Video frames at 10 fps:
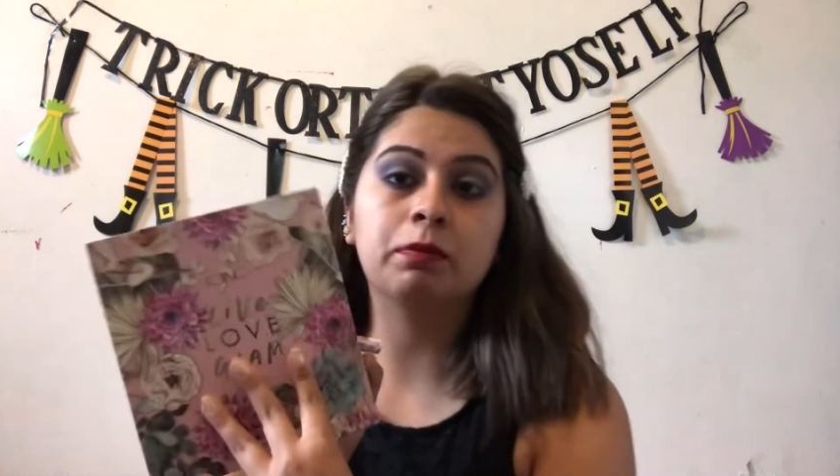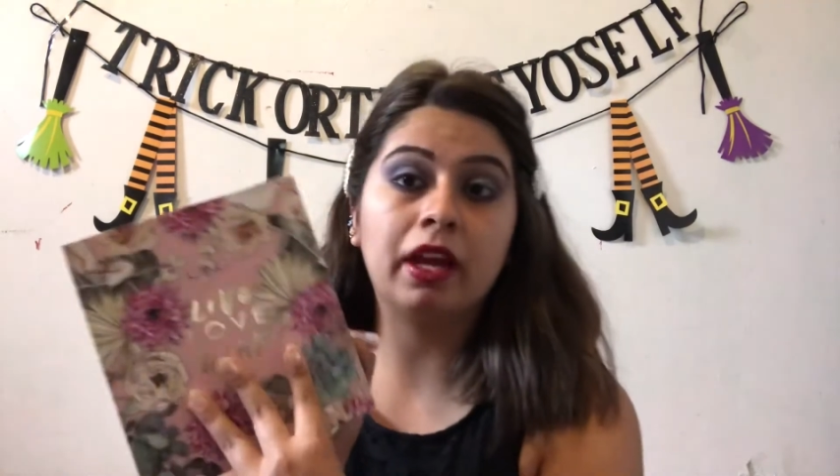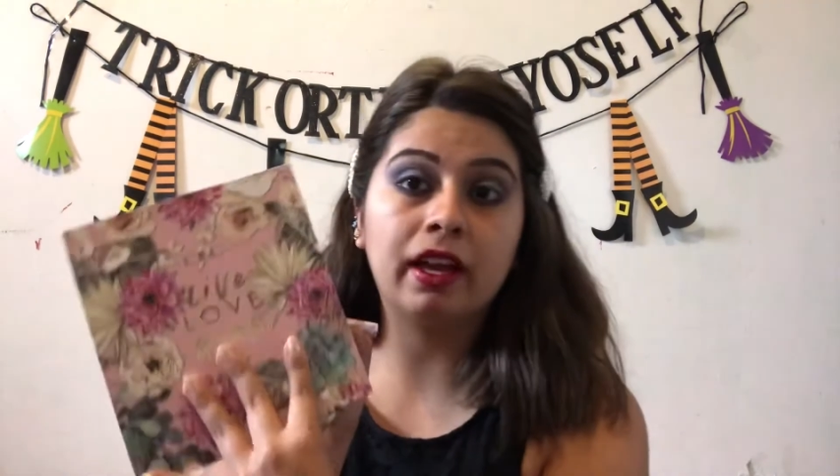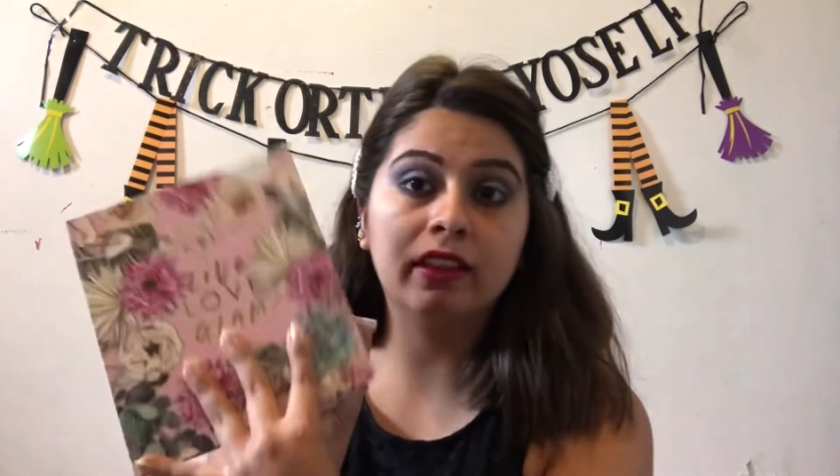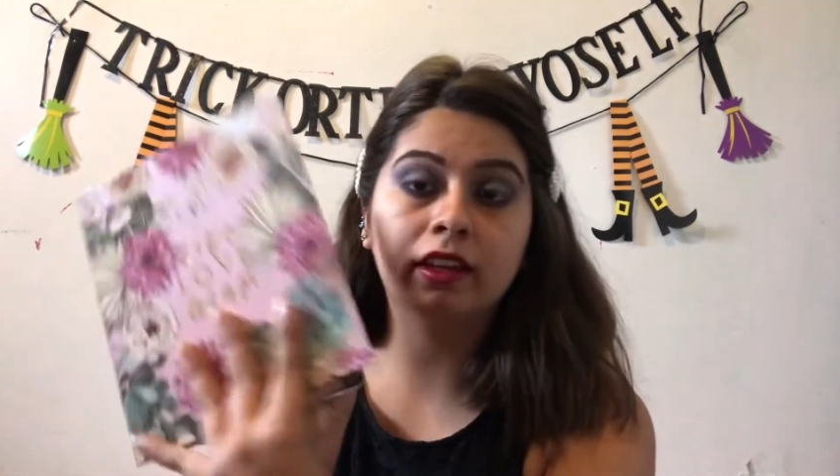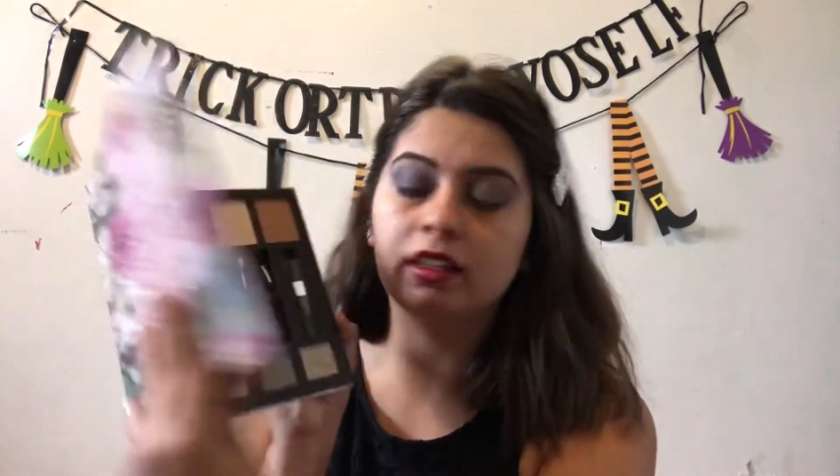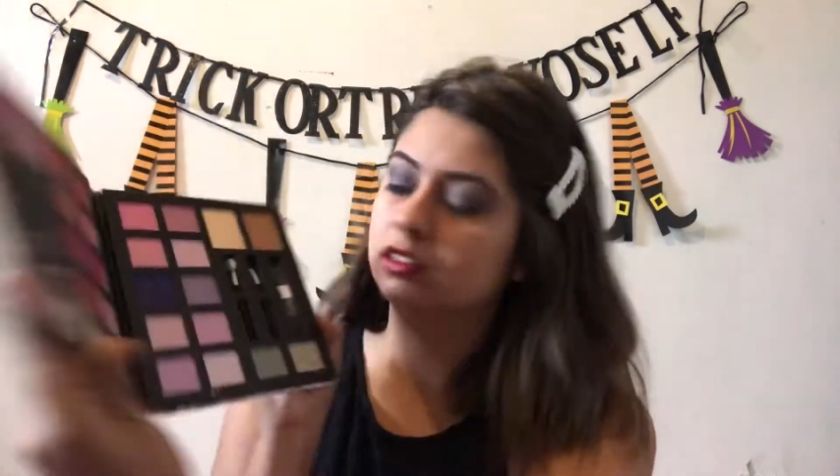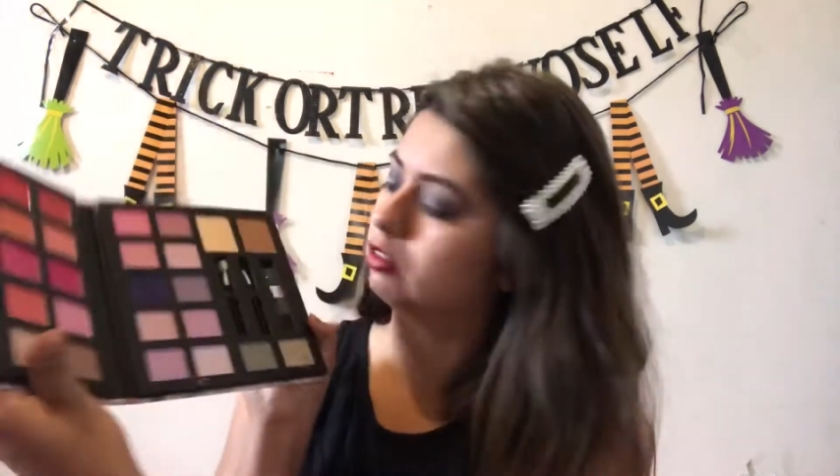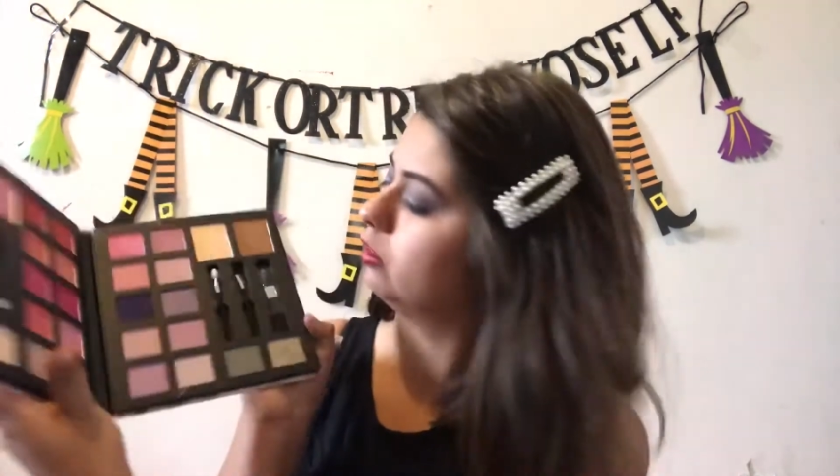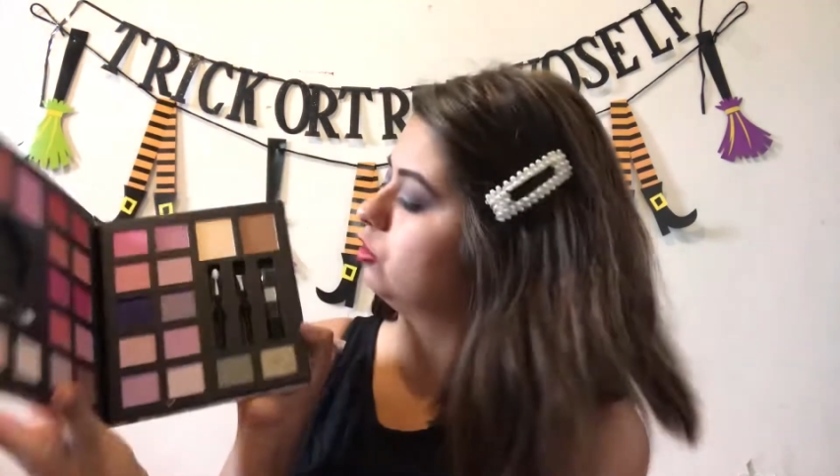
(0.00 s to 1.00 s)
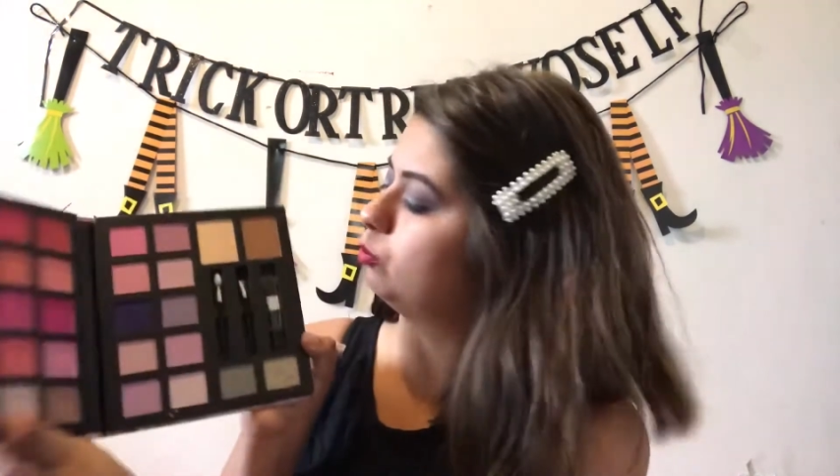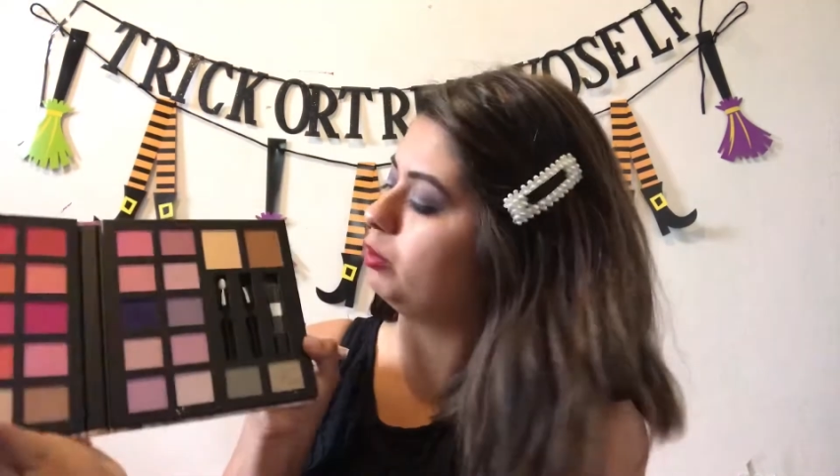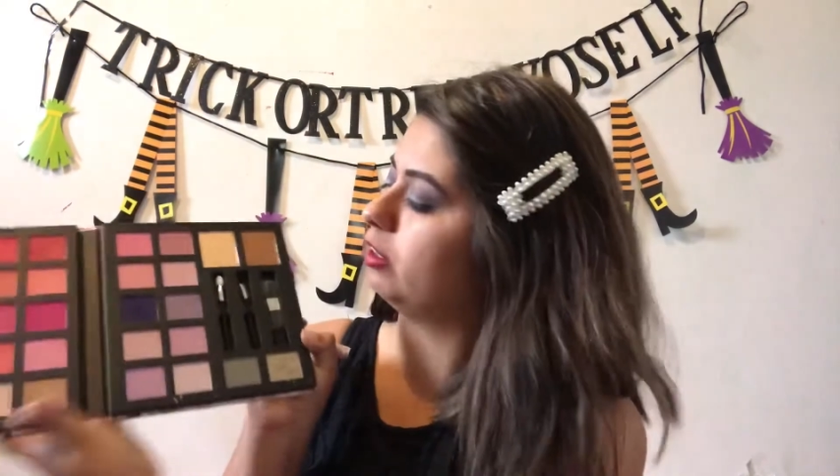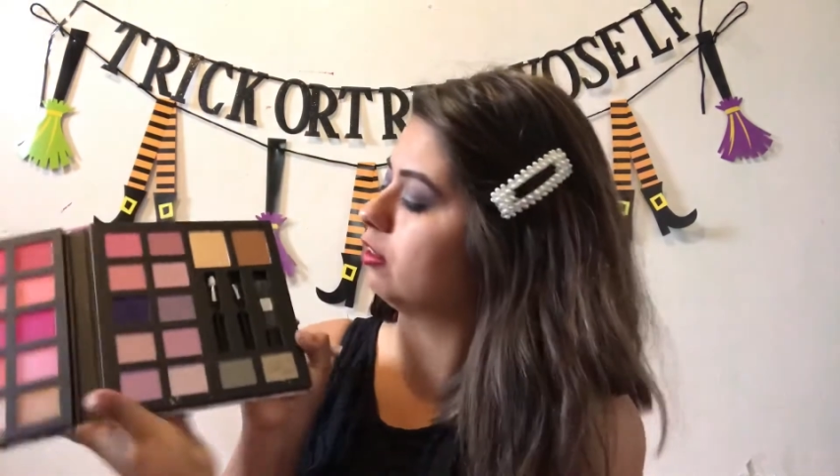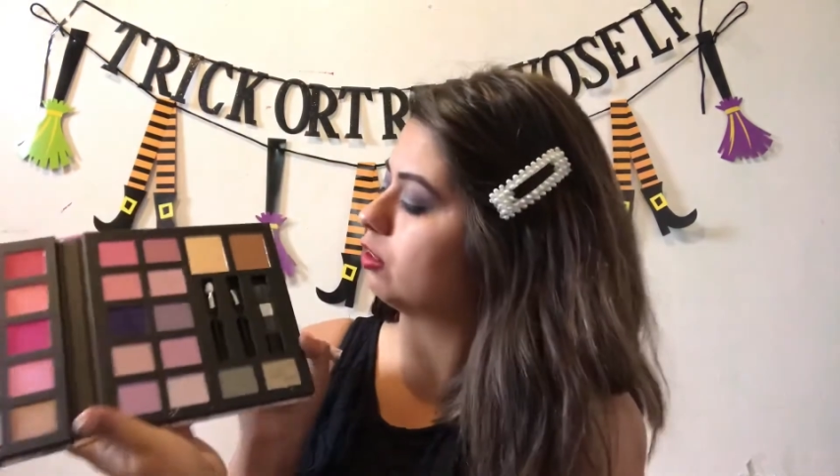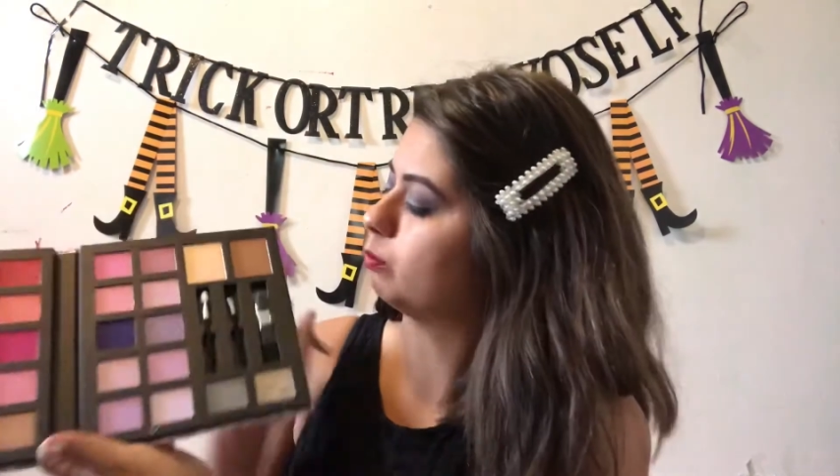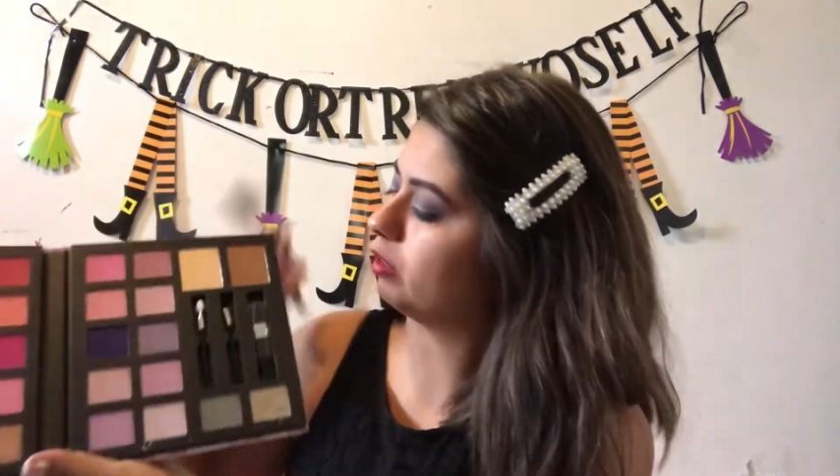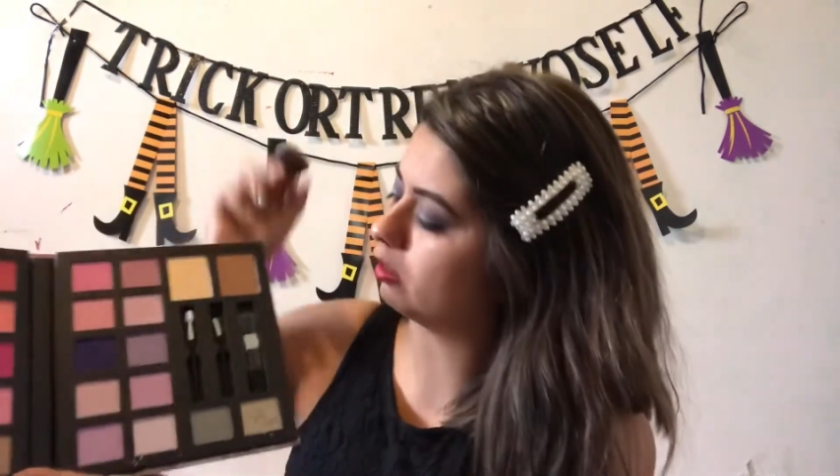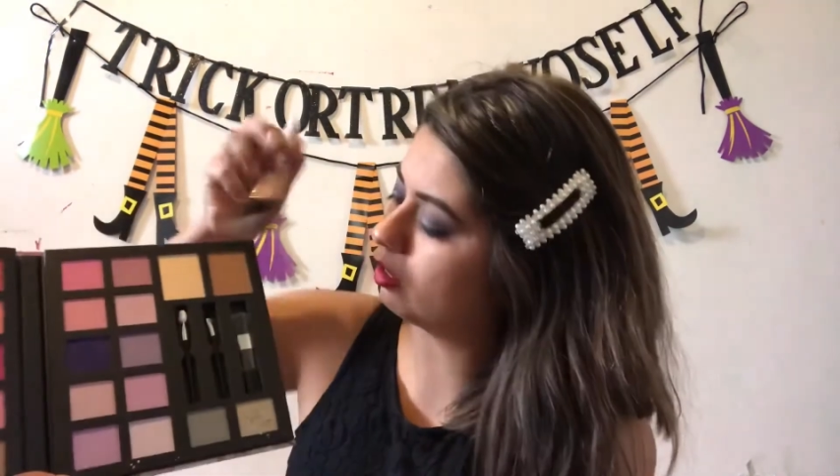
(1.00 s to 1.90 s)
palette is going to be a little bit of